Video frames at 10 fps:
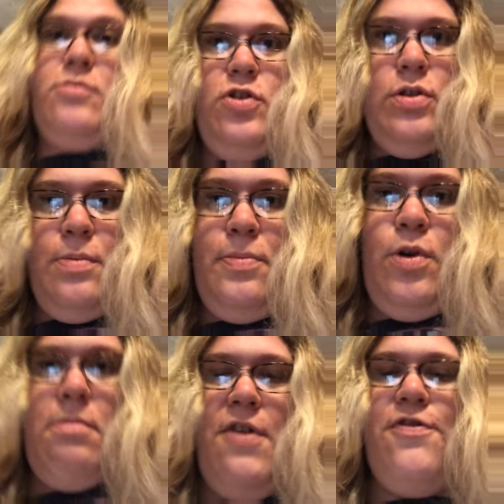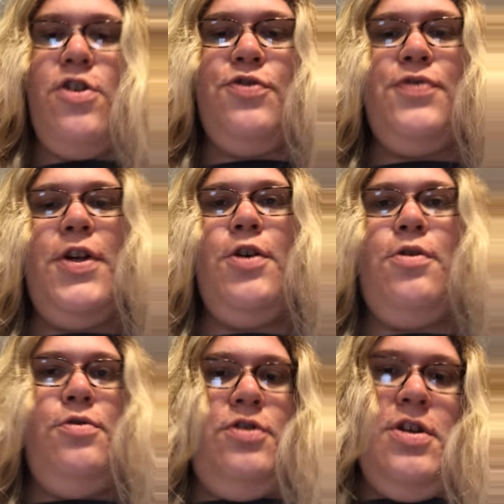just uploading my first
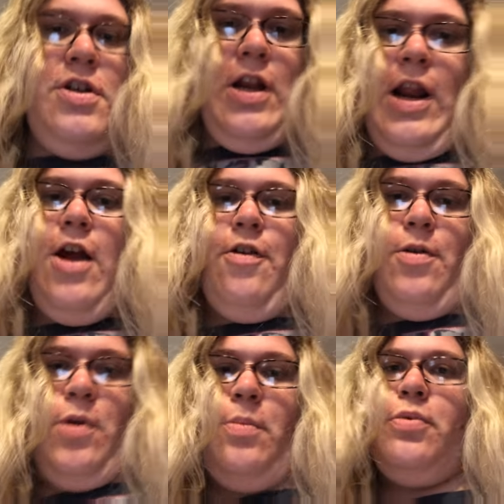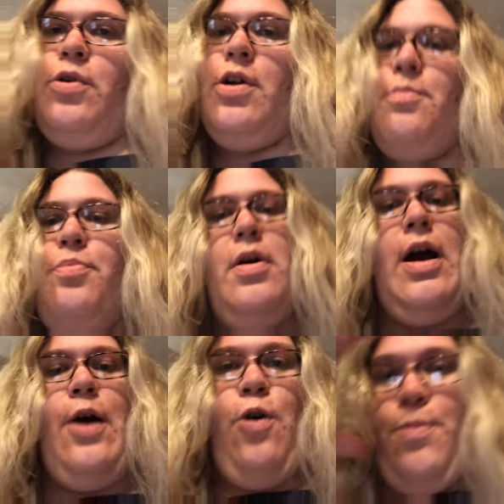video, seeing an error uploading, but
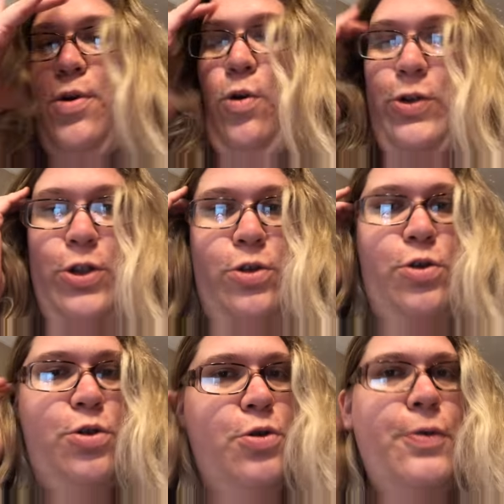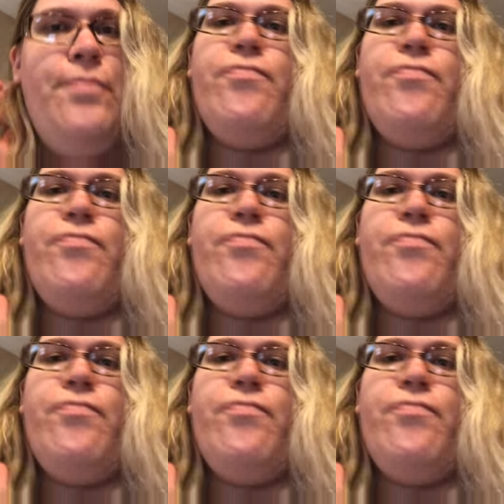I hope it goes through.